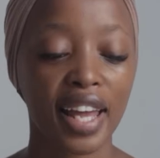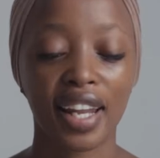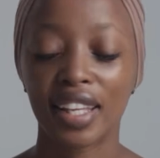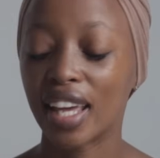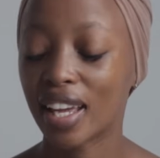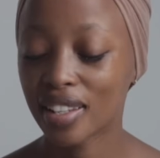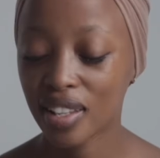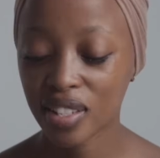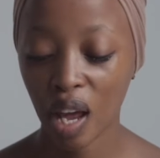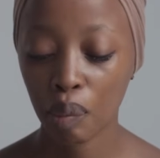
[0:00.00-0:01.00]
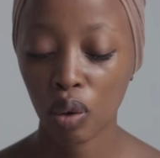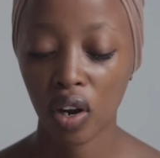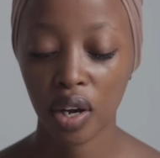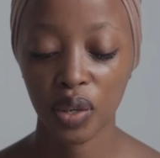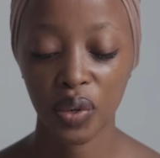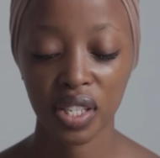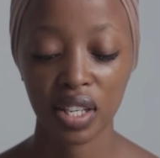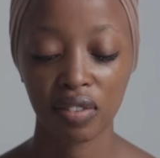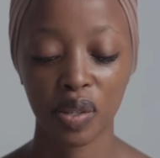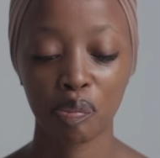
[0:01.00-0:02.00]
And again, this time around, it was
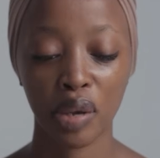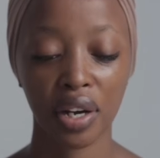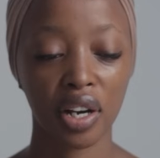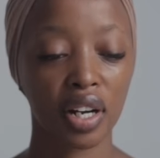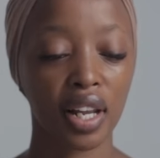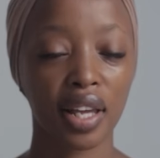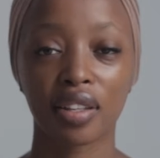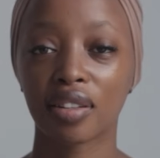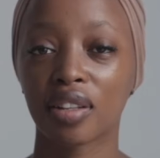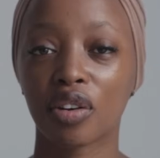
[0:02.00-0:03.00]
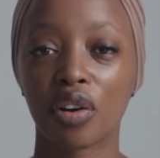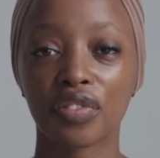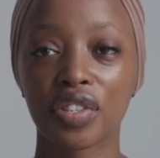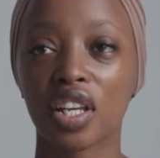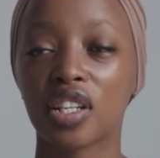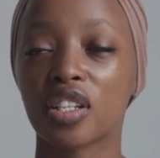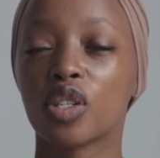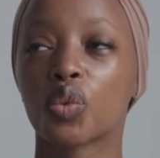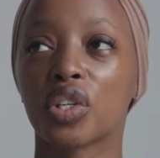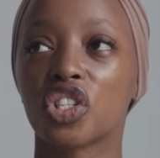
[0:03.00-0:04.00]
even better. Like the
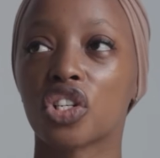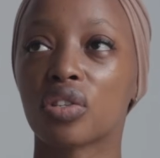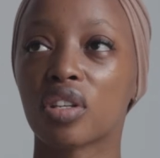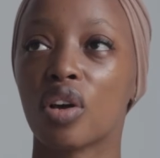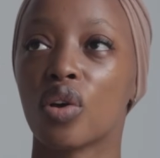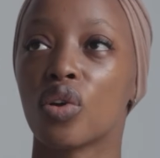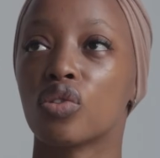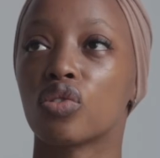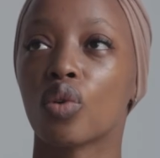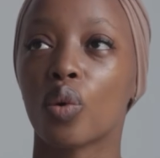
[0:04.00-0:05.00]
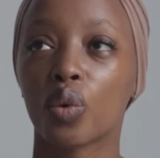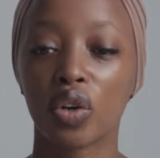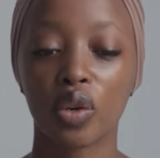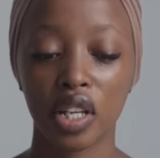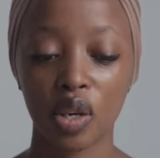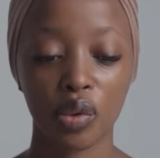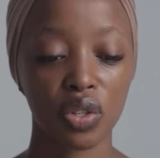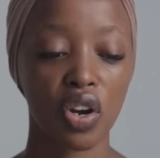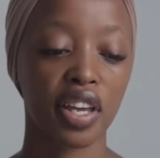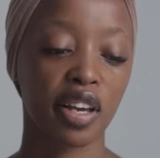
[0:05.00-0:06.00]
conversations were just so good. He was
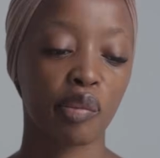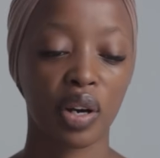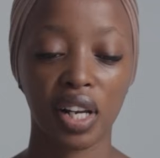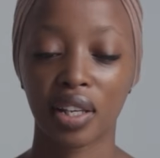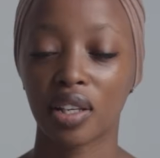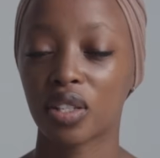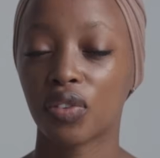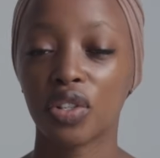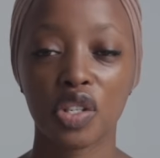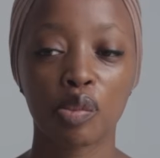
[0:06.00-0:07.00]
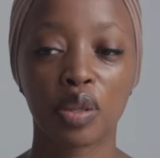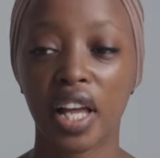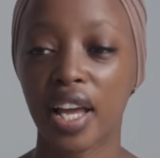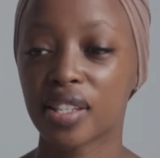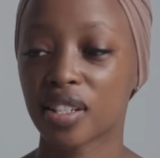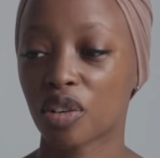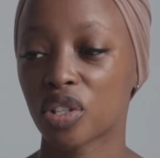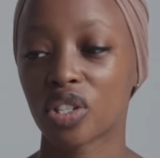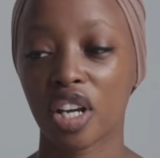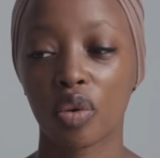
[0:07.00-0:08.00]
talking about like his future plans and I
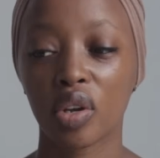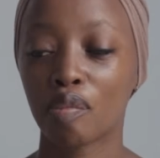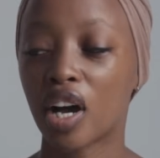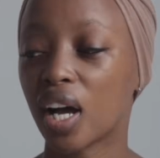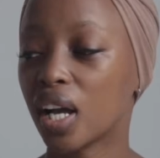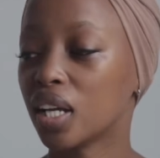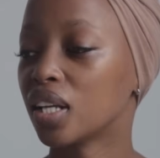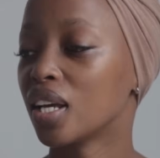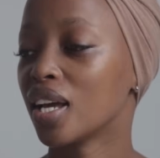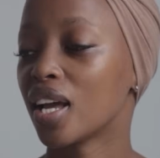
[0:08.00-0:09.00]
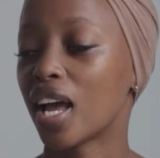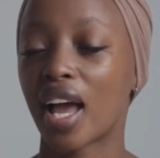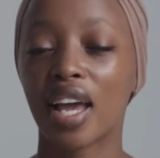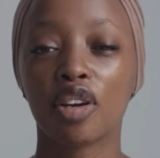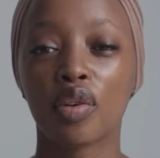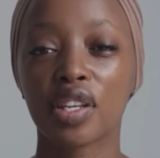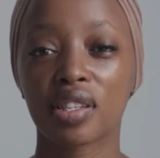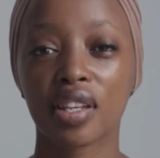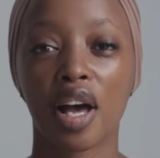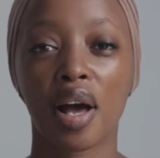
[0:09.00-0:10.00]
was sharing mine. And it
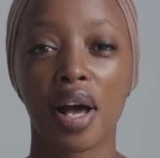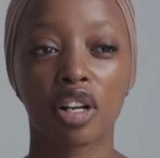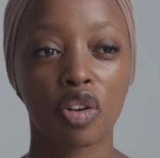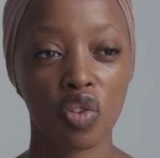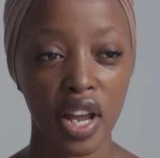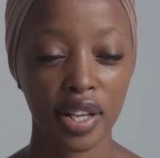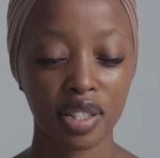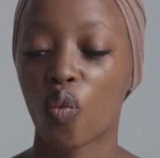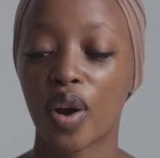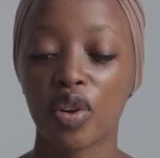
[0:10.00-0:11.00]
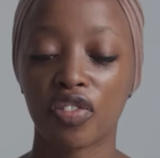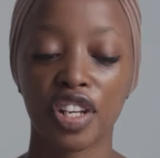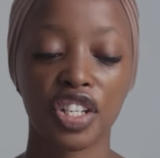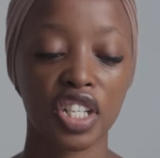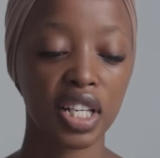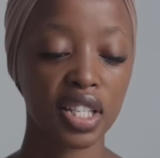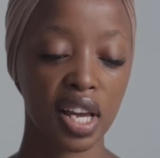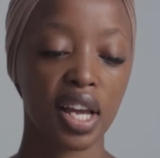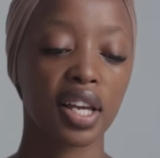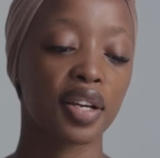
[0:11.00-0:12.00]
was great. When we finished
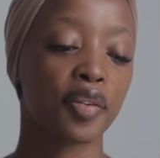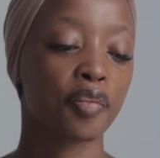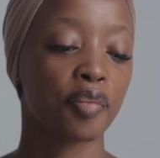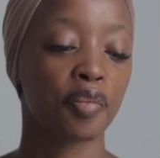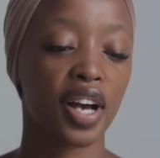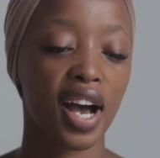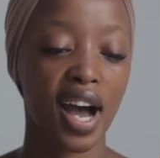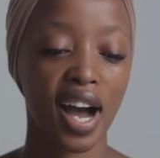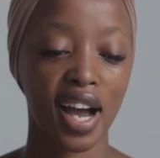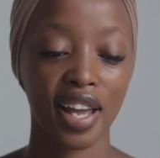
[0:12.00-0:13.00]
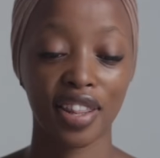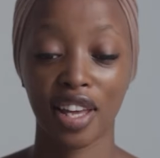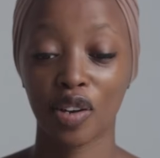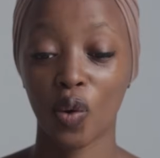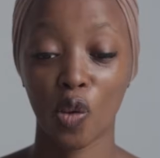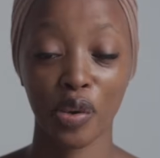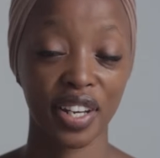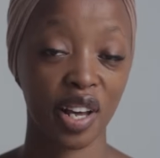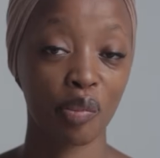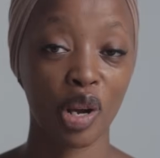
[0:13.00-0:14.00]
eating, I then
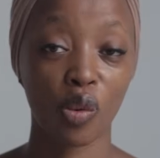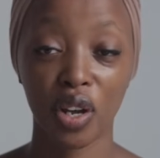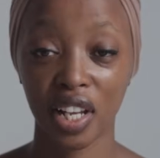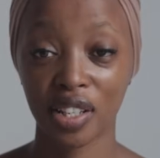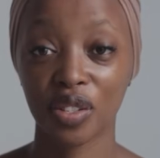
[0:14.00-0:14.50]
opened up my wallet